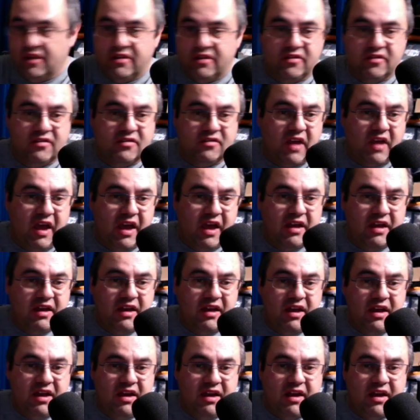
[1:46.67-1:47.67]

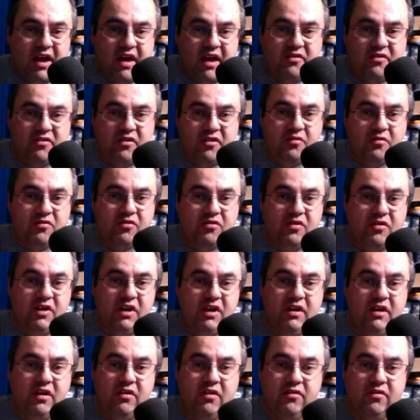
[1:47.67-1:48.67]
Tangy Ketchup
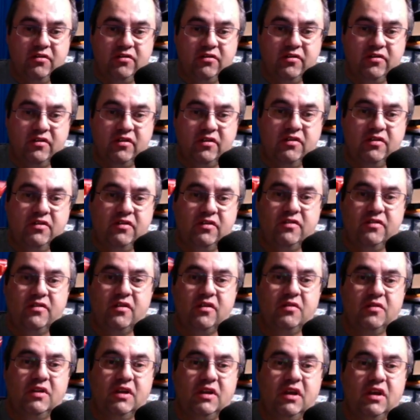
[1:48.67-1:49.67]
Doritos. This is
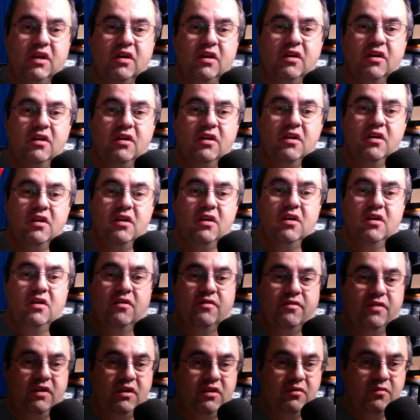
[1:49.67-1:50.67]
something a
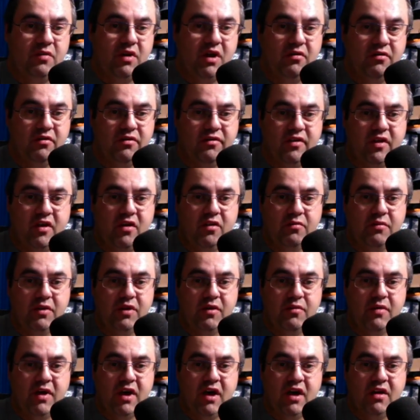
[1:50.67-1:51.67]
friend of mine was telling me
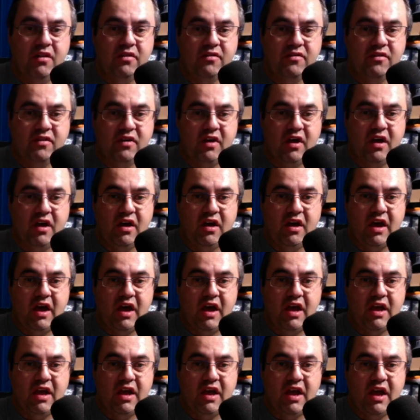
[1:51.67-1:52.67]
about.
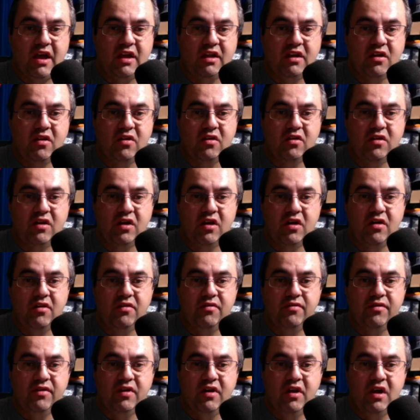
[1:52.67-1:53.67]
I hadn't heard of.
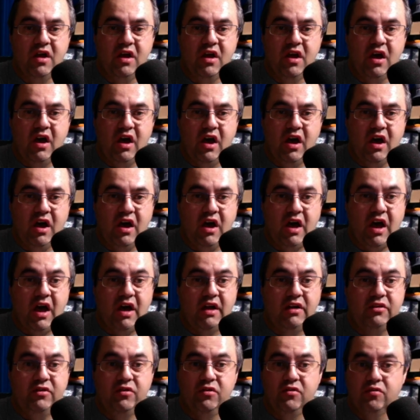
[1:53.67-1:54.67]
I
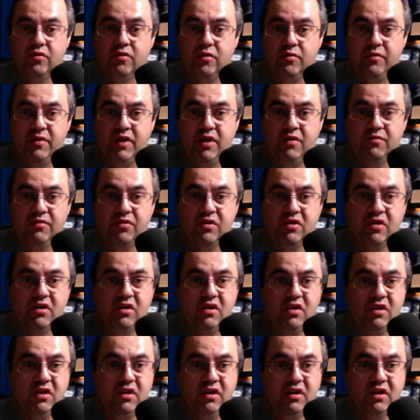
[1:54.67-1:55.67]
do
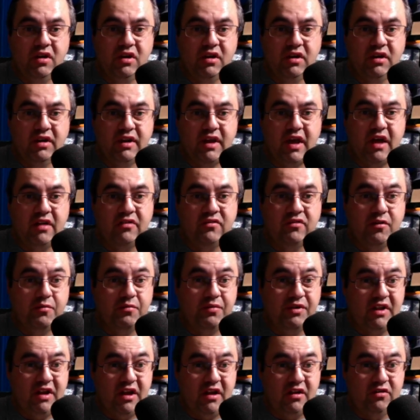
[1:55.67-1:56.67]
remember ketchup
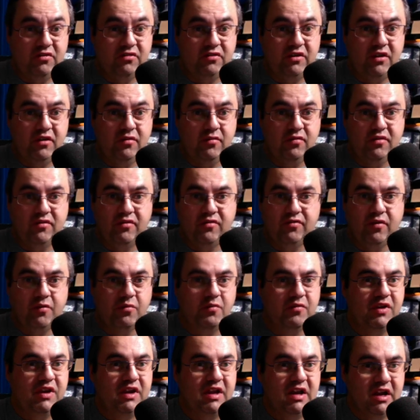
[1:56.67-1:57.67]
potato chips from
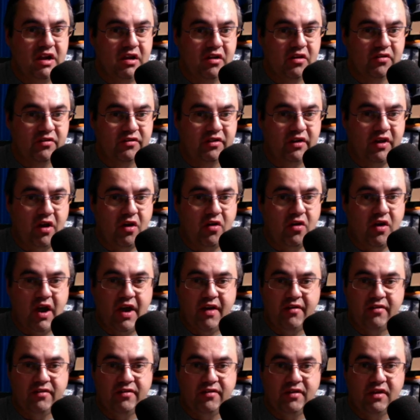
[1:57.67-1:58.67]
years ago. I
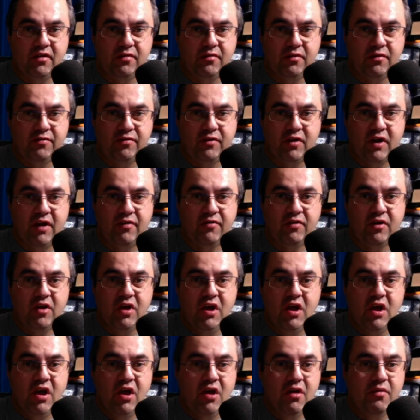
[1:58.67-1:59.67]
haven't seen them in forever,
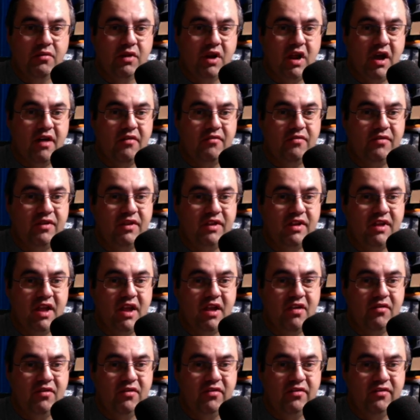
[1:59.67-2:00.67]
but I've
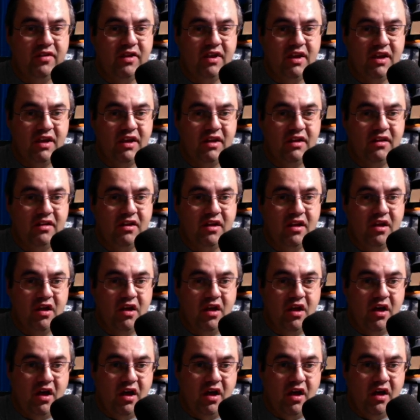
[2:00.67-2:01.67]
never seen
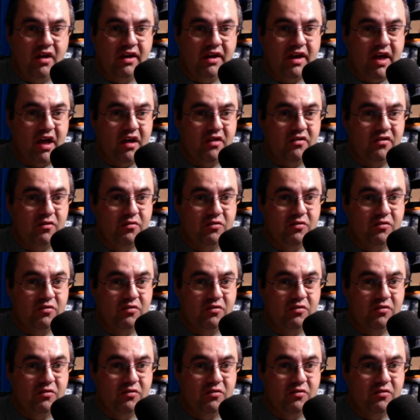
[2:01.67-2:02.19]
ketchup